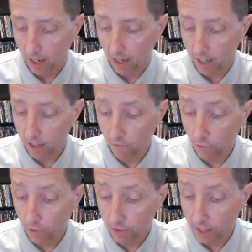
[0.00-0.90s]
interview
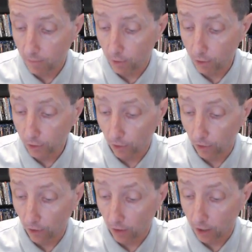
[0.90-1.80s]
with the
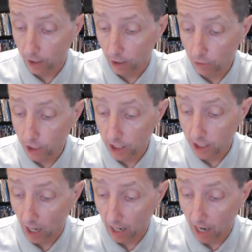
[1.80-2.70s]
producer Koji
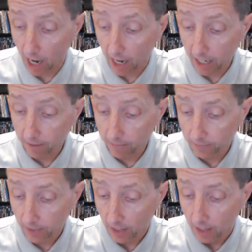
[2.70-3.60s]
Yanai,
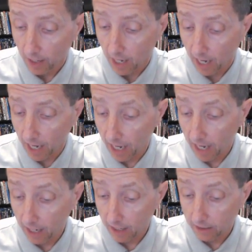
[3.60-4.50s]

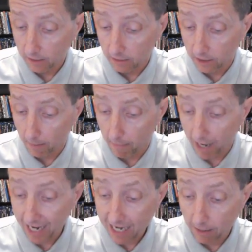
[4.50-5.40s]
and
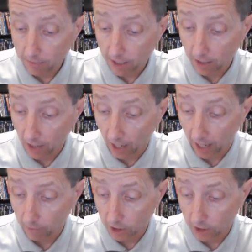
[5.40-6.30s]
Somebody Comes Into the
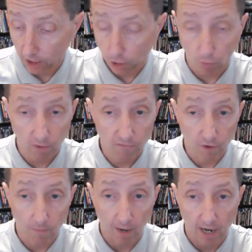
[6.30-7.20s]
Light, which is a short
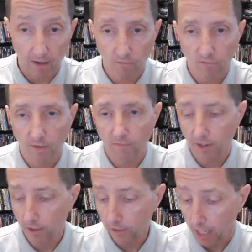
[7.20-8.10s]
film by Wim
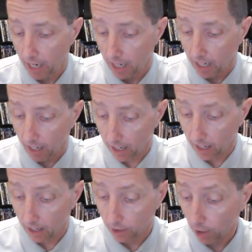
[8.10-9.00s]
Wenders,
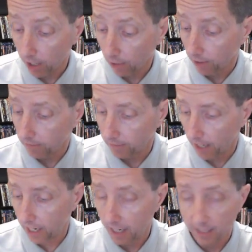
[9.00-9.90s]
the trailer,
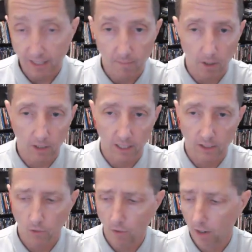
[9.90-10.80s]
and an essay booklet.
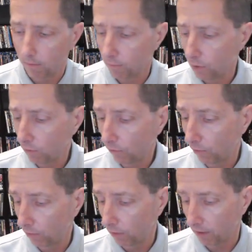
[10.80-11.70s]
So a
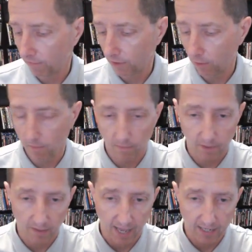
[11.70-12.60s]
beautiful
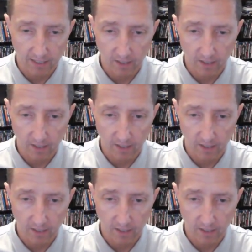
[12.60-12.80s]
film that